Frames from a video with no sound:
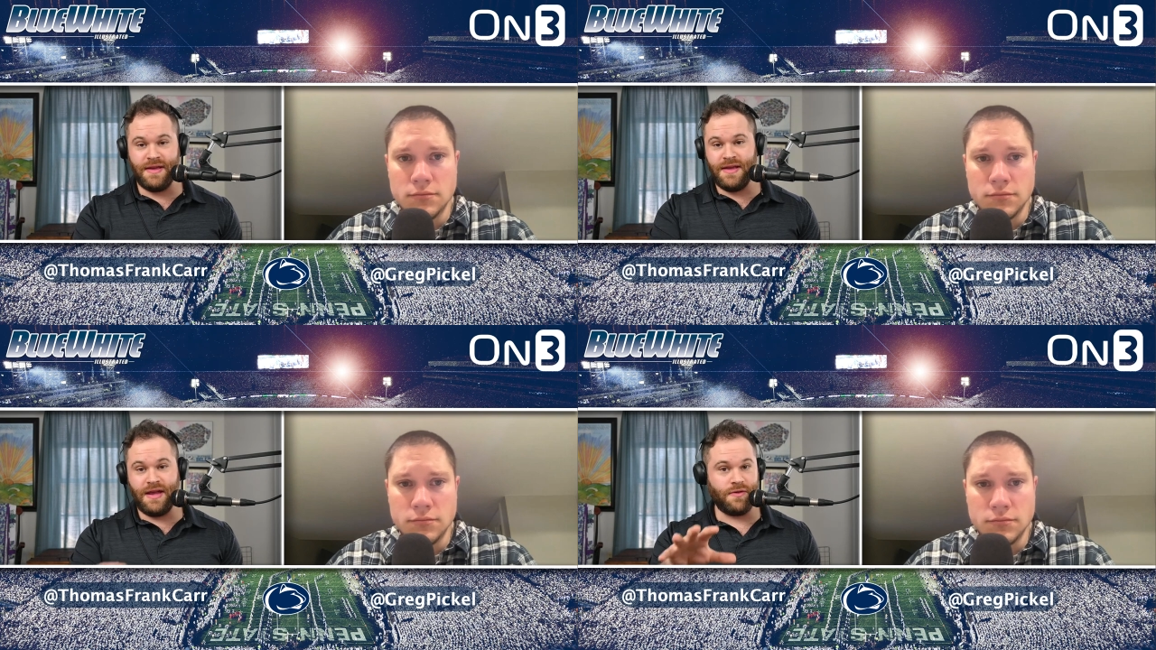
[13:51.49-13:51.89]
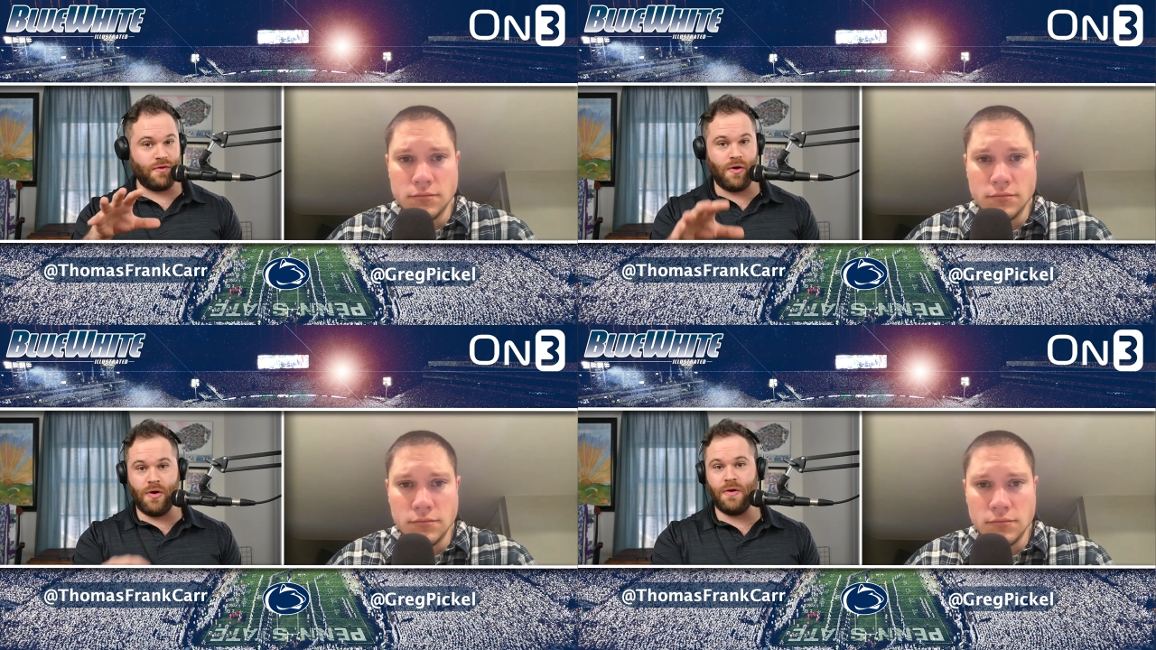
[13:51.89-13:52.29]
Speaker 1: it's
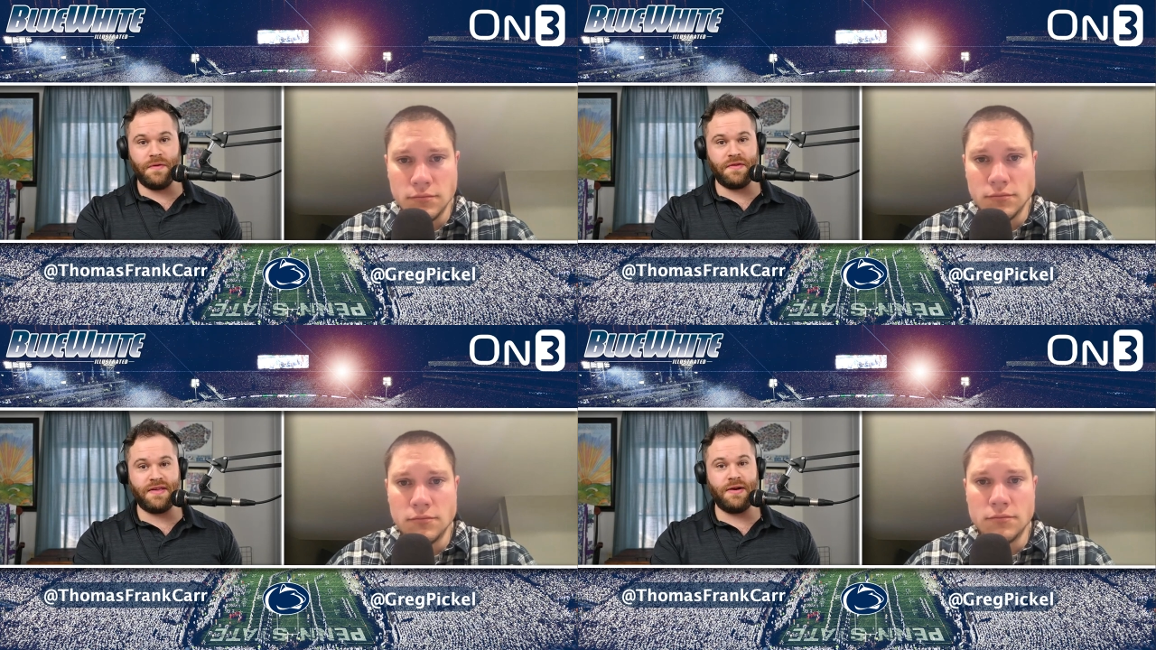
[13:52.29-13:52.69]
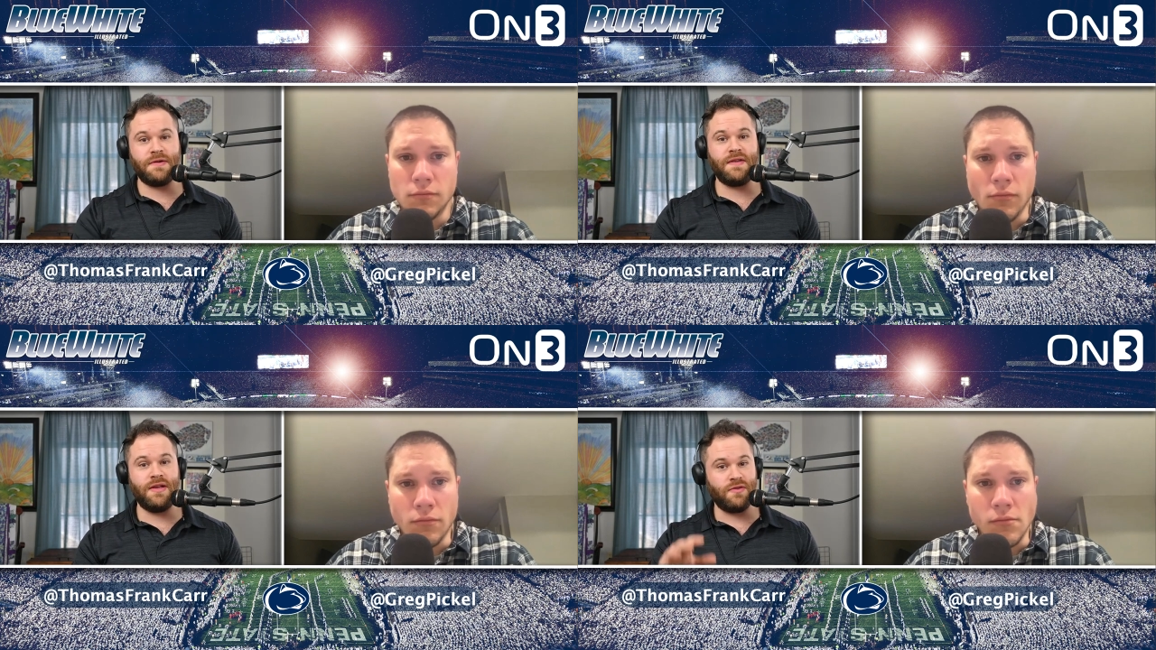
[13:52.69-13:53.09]
all on the center
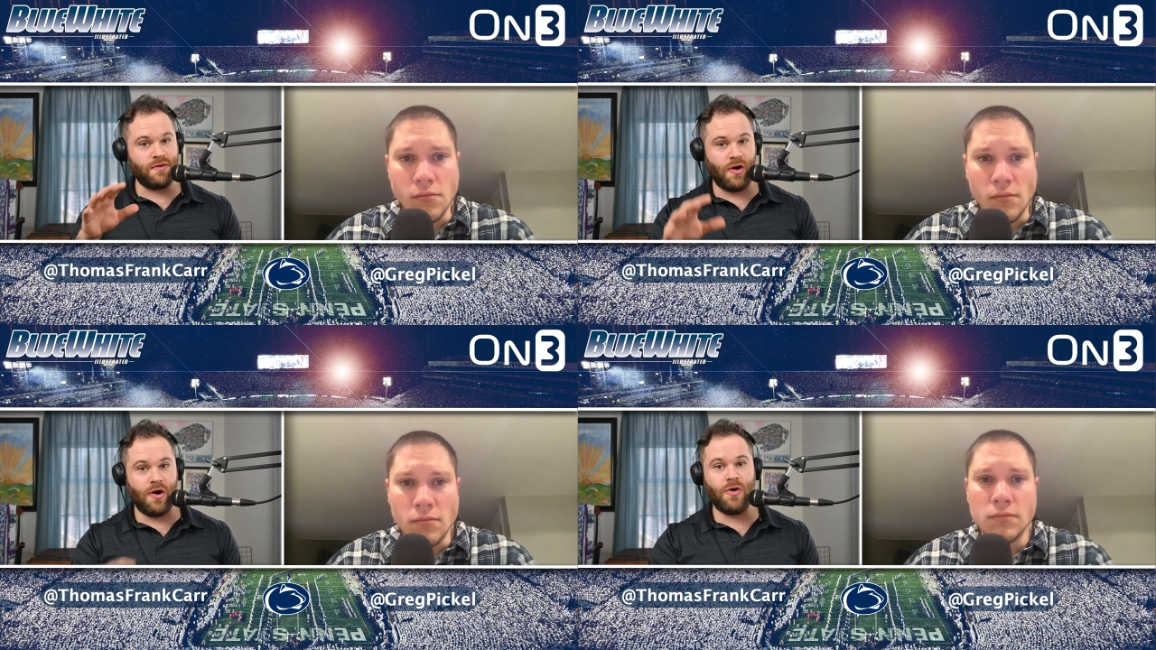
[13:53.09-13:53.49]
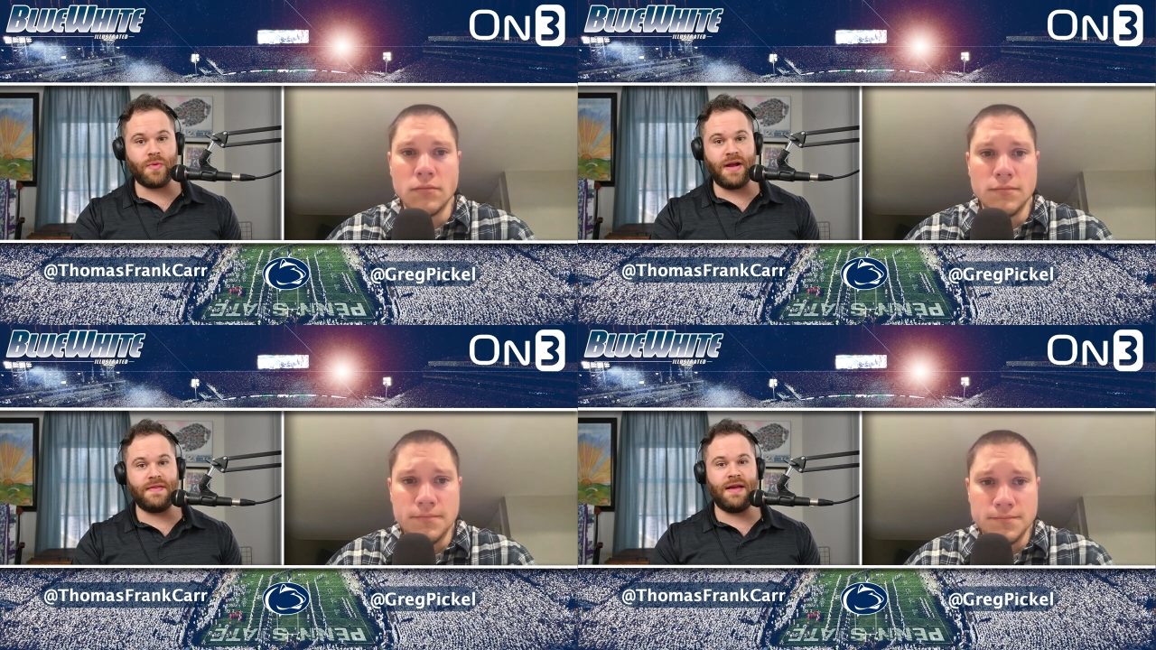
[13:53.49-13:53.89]
stage. It's all
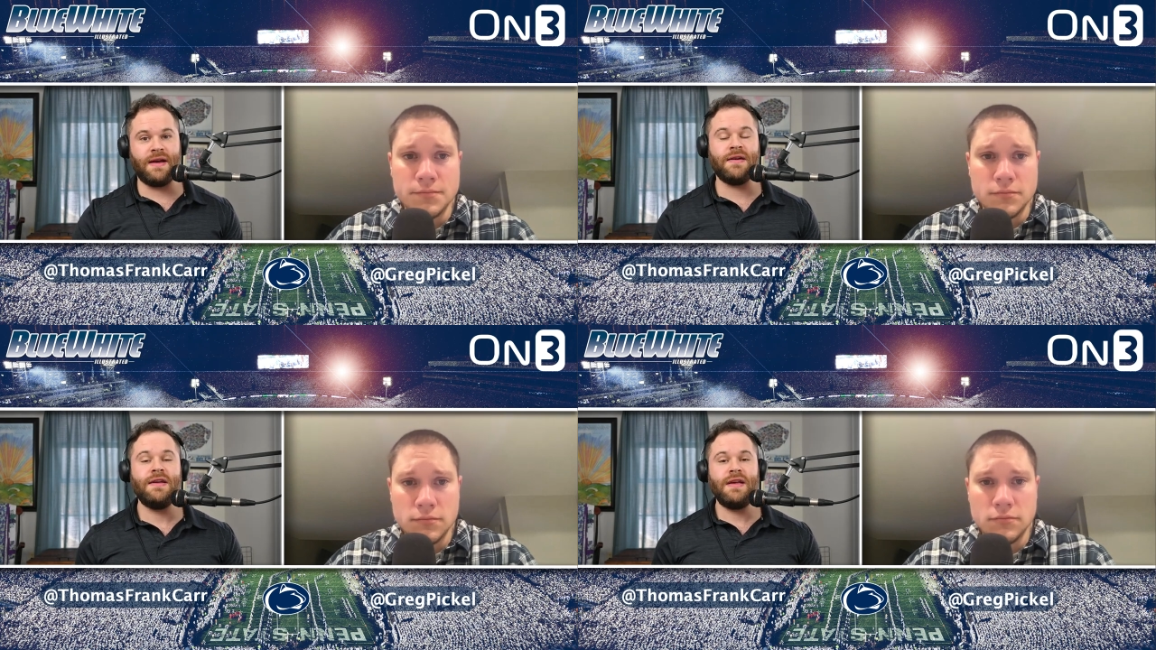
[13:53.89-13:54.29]
right there.